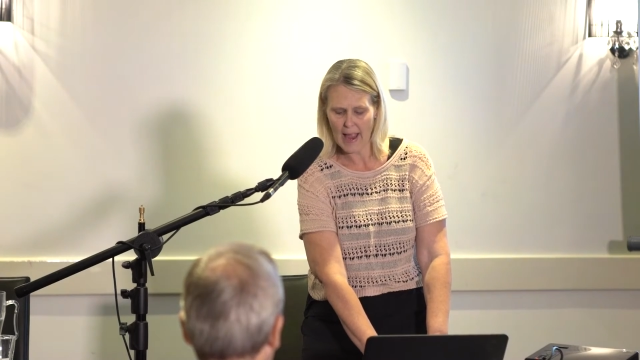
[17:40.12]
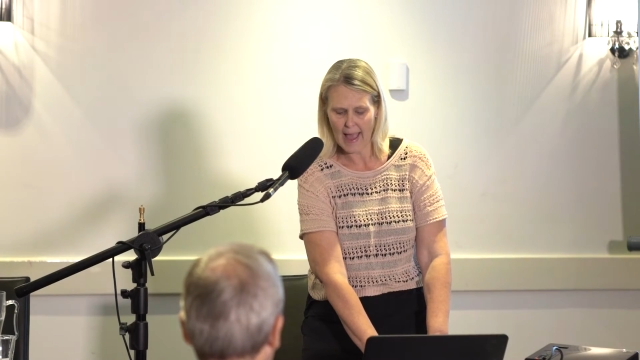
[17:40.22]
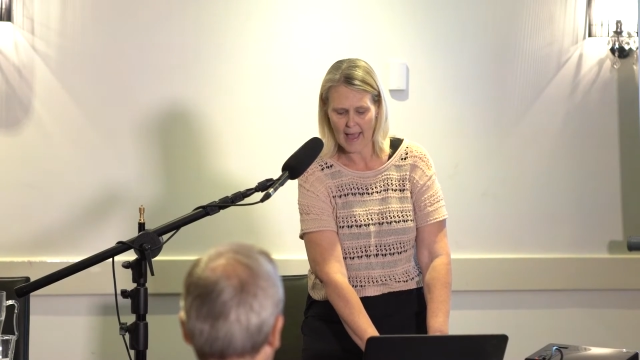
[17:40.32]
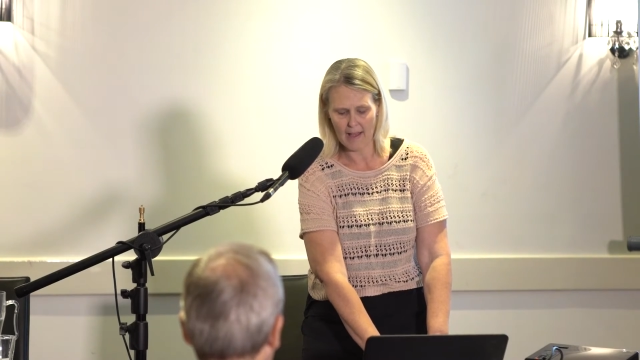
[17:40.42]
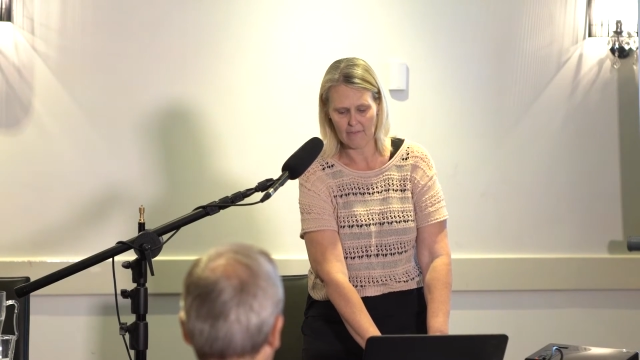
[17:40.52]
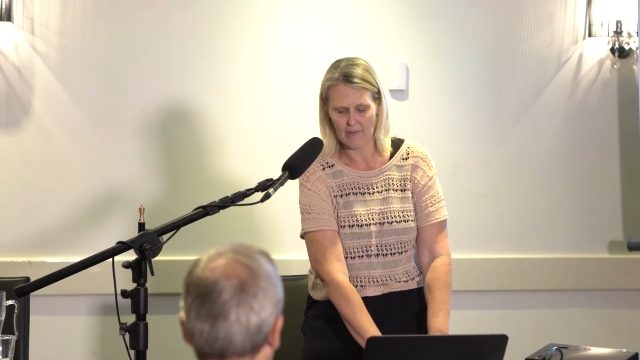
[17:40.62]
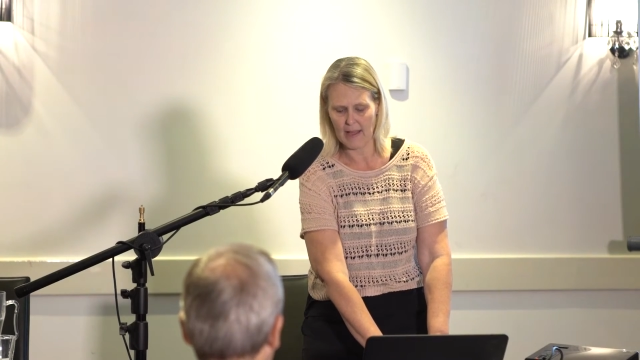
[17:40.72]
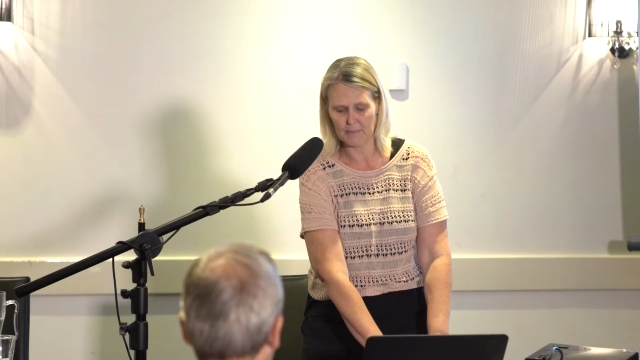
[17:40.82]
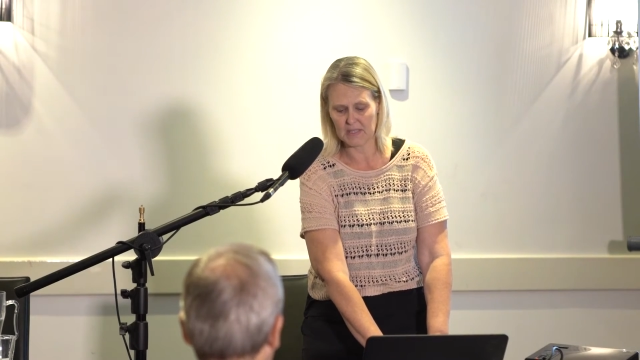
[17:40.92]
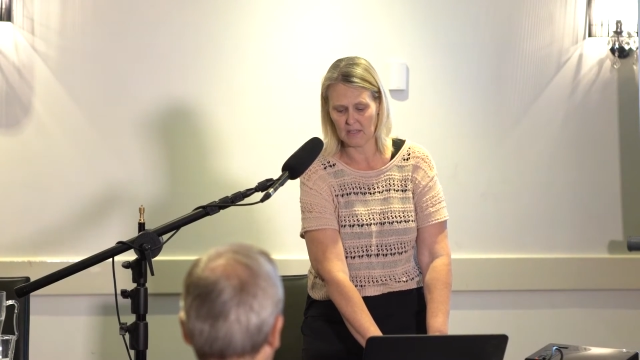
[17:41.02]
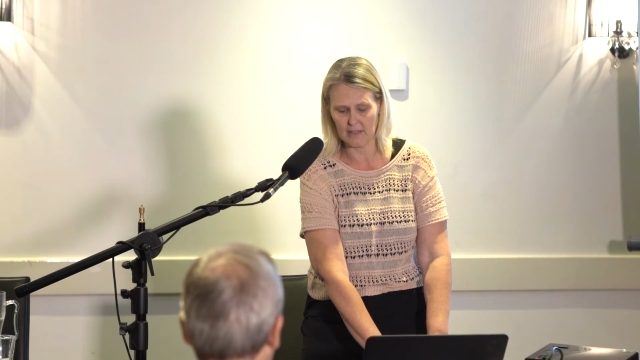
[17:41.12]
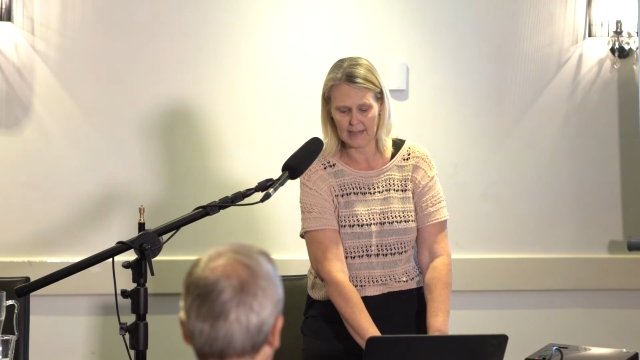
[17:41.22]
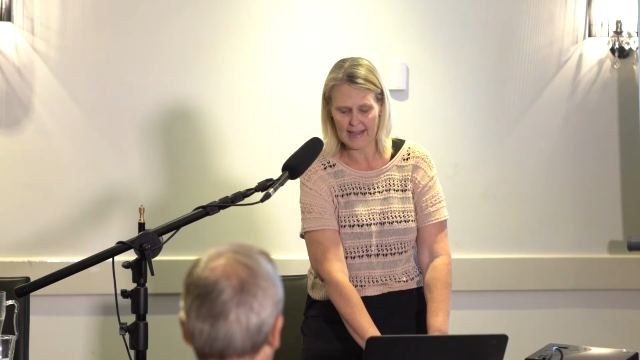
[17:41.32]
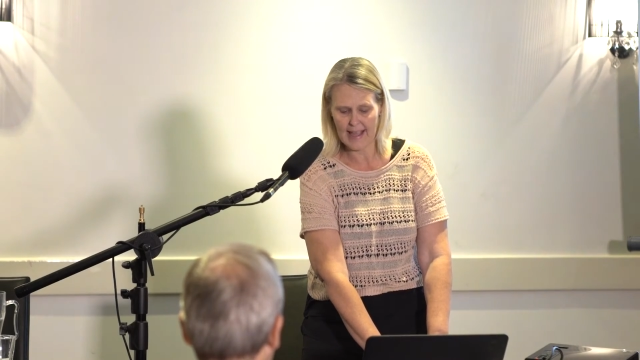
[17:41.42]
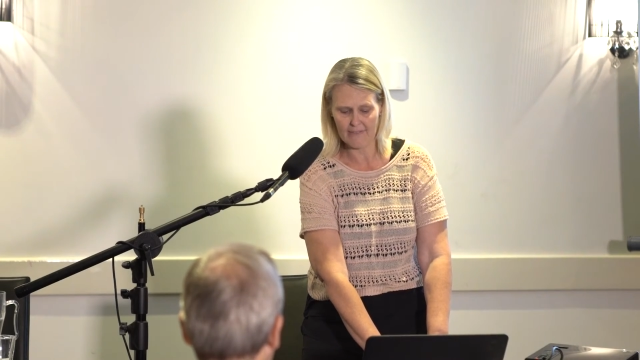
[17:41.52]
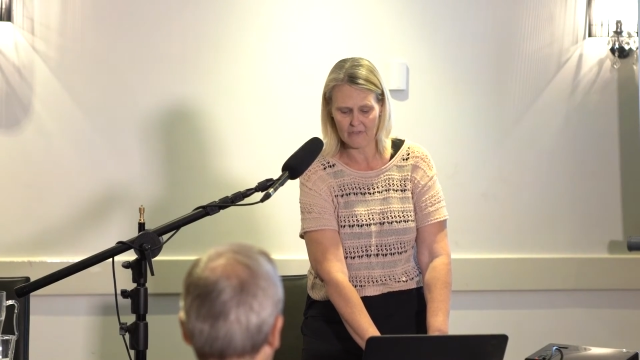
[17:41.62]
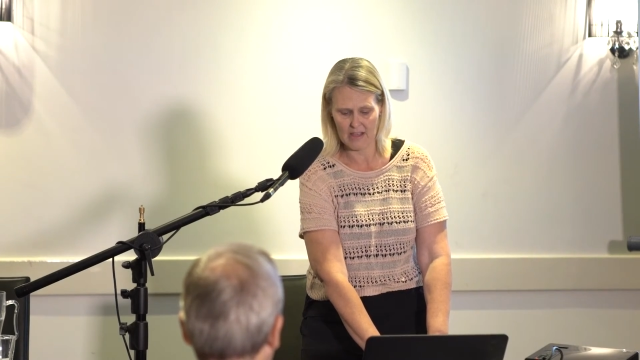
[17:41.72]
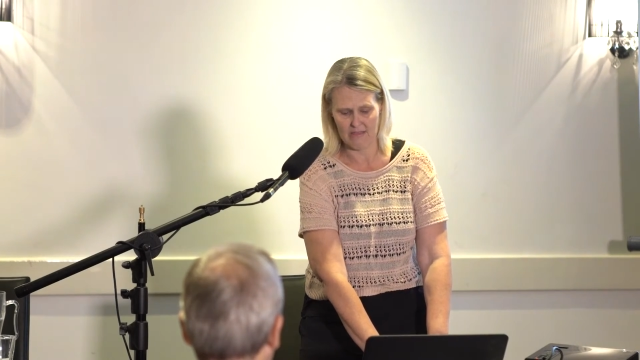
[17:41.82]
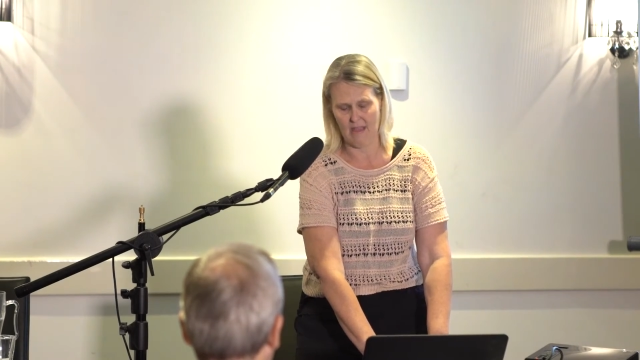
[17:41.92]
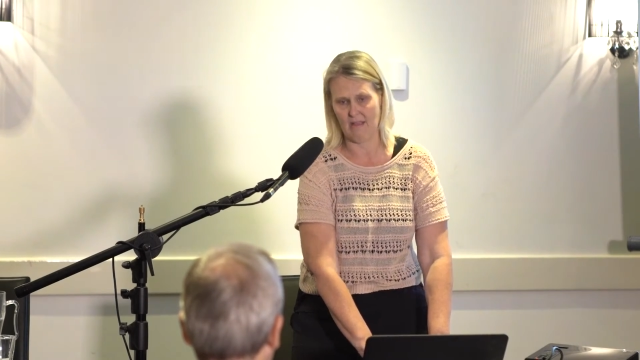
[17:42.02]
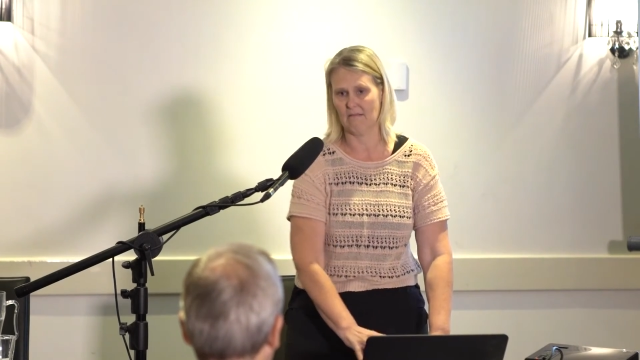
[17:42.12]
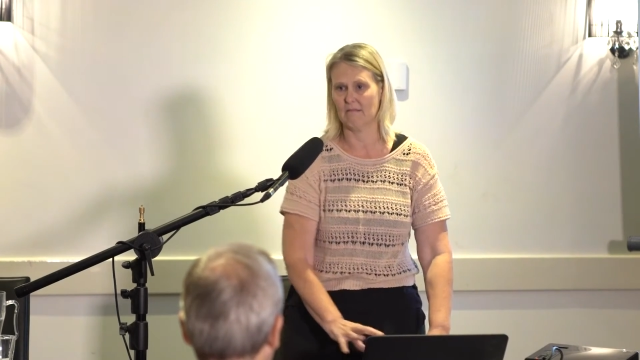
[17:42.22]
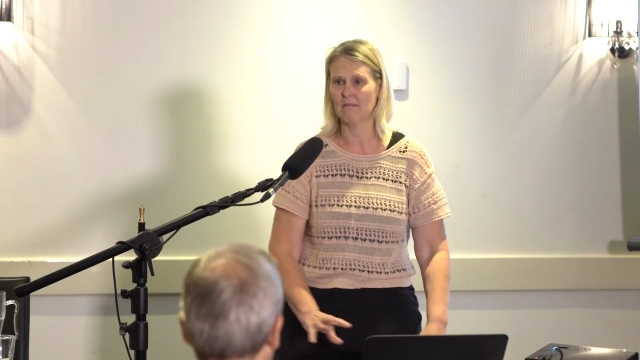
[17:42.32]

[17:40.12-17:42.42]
have absolutely everything